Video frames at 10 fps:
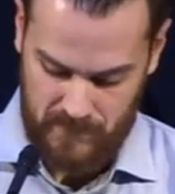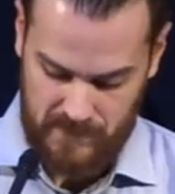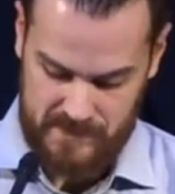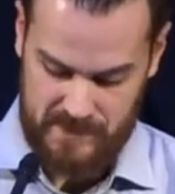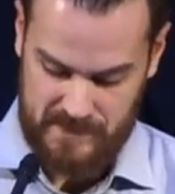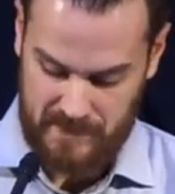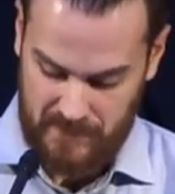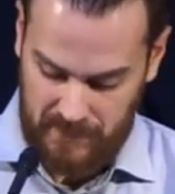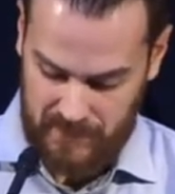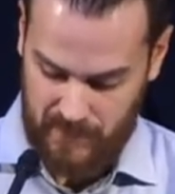He says he did
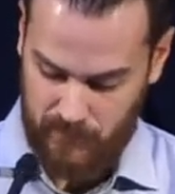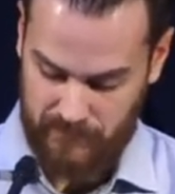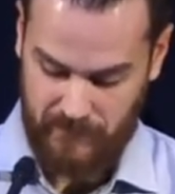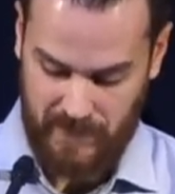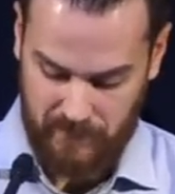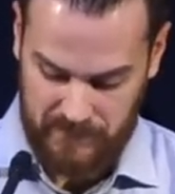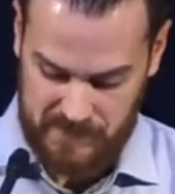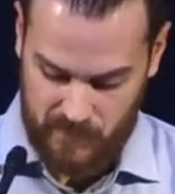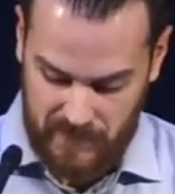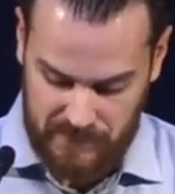not come with flattering
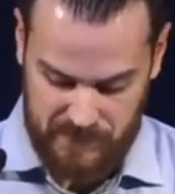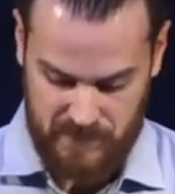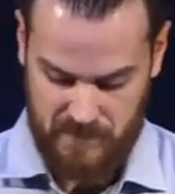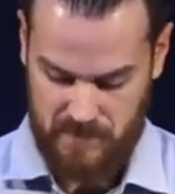speech.